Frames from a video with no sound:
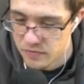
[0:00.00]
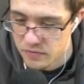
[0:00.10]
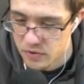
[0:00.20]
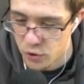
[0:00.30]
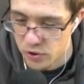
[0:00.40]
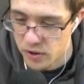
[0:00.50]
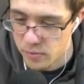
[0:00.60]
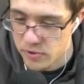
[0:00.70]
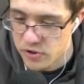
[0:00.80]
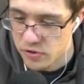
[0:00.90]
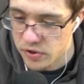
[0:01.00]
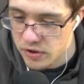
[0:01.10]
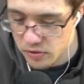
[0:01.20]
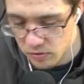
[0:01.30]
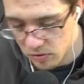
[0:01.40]
Okay, I'm gonna delete
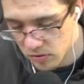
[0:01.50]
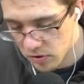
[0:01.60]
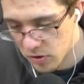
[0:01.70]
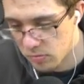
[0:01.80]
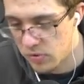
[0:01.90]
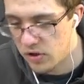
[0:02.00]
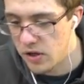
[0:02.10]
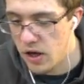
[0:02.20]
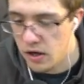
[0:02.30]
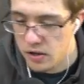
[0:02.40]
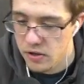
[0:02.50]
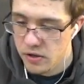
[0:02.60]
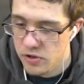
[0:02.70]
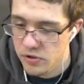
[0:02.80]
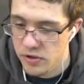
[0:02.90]
you, but not
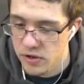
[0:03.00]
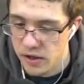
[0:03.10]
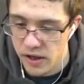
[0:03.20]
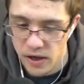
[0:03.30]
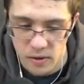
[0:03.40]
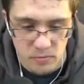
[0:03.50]
delete the gap.